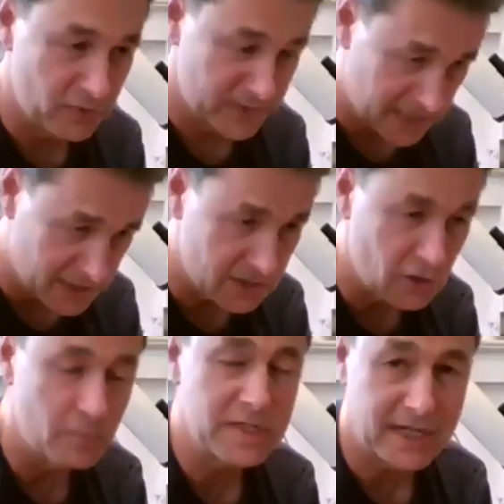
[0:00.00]
both
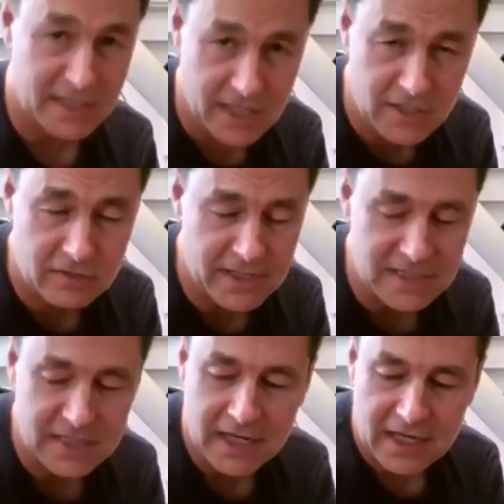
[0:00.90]
telescopes and
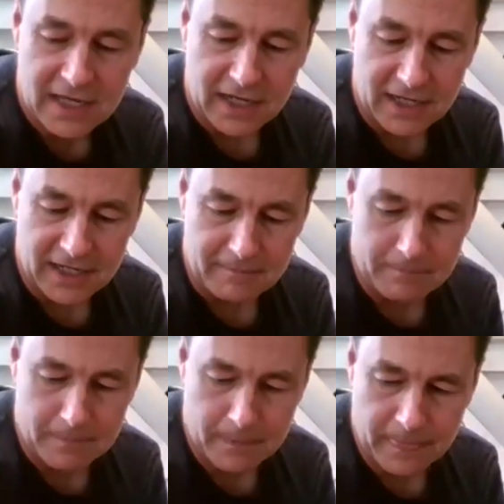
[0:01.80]
accessories, um,